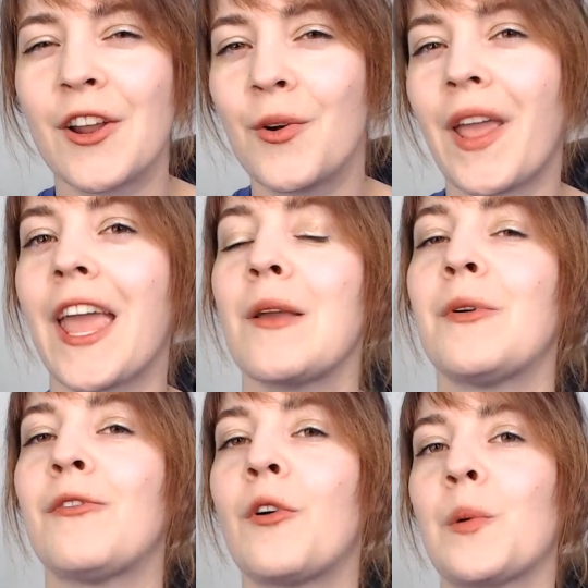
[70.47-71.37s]
okay
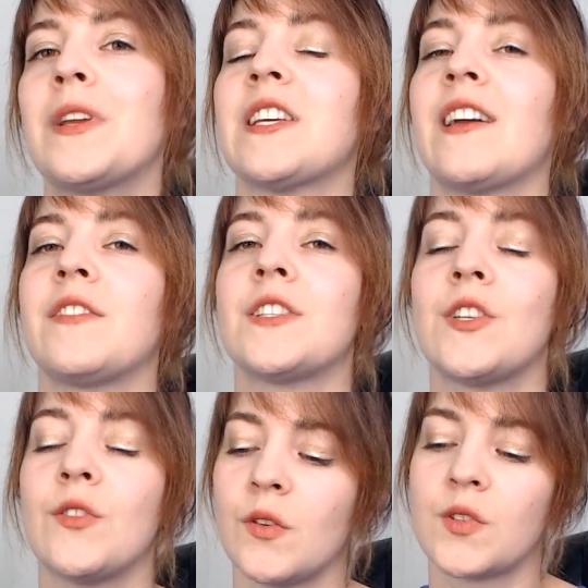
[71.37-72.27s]
before we dive
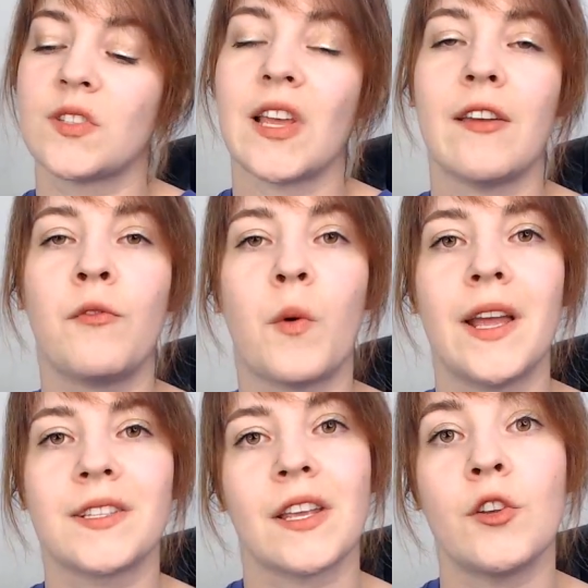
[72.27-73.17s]
into those safe
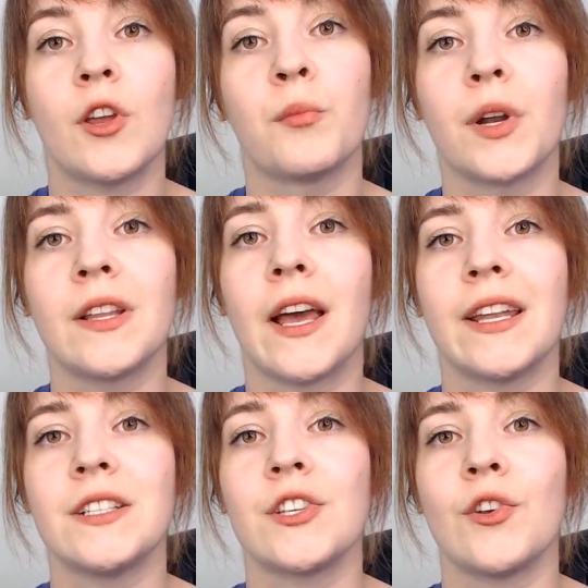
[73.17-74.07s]
ways that you can bring that
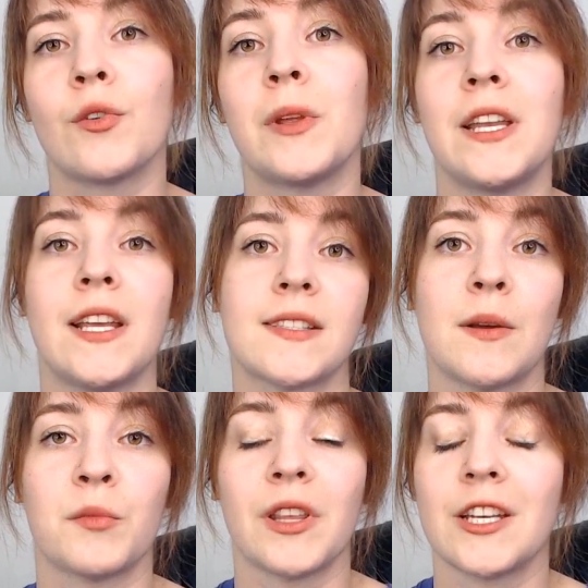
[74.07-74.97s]
into your
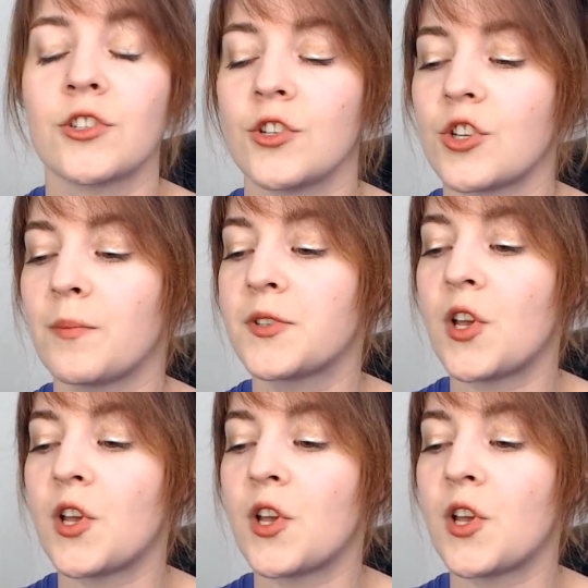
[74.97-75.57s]
BDSM relationship.